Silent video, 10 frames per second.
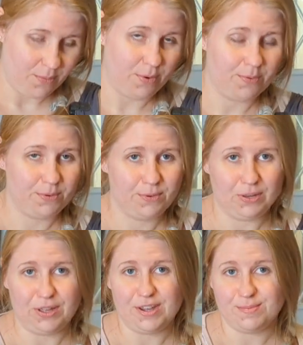we would
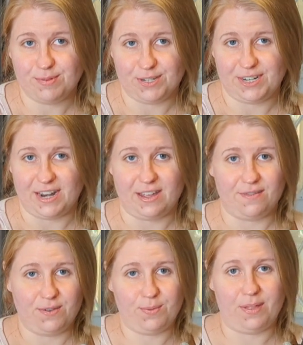really appreciate it
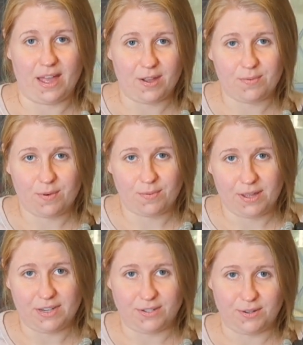if you like what
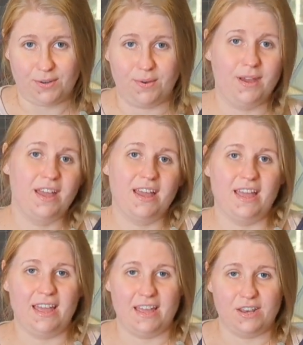we do
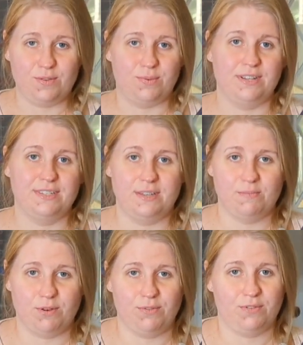and you want to see
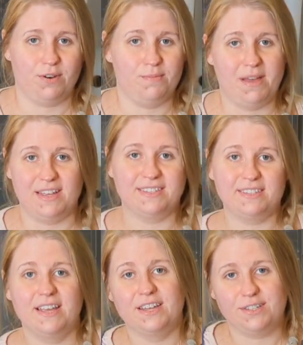more from us
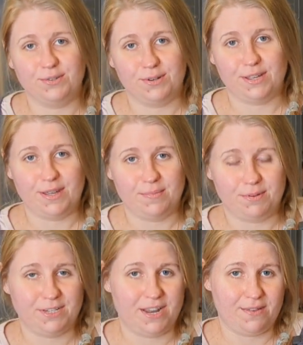to really
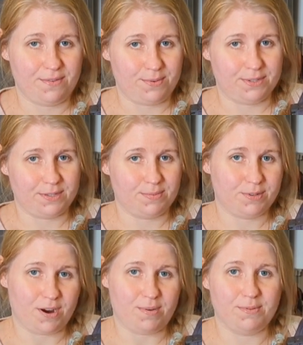appreciate if you would
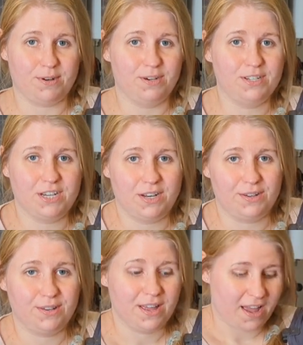subscribe to our
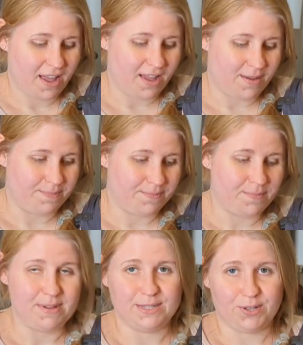channel. Um,
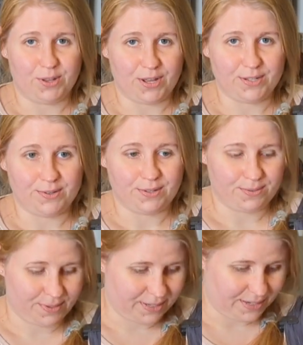means a lot to us.
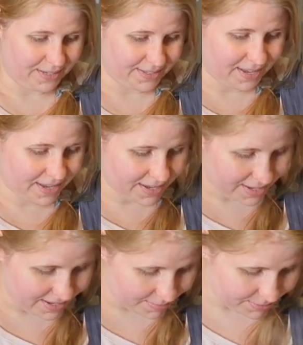It really does.
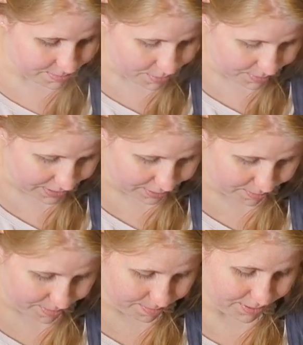I'm smoking a
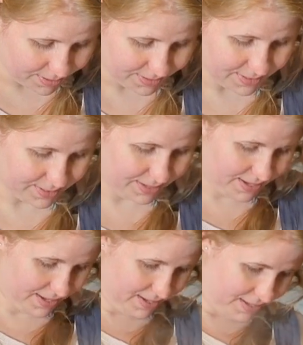little bit because it's
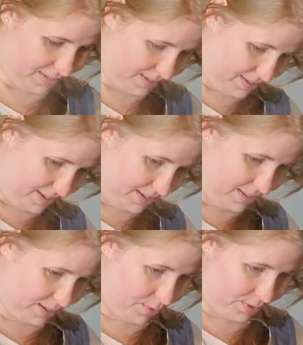
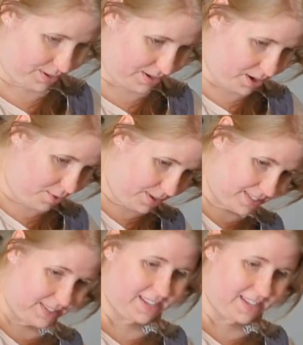it's going. Oh, it's